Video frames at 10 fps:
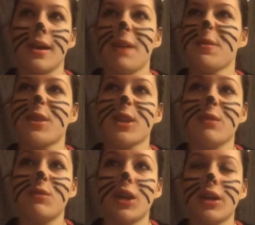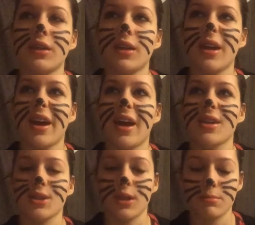Everything you've done
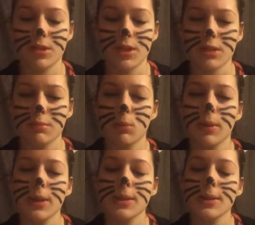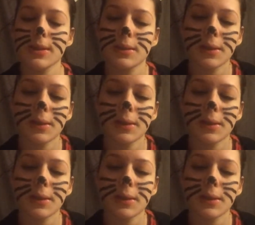has come to this moment.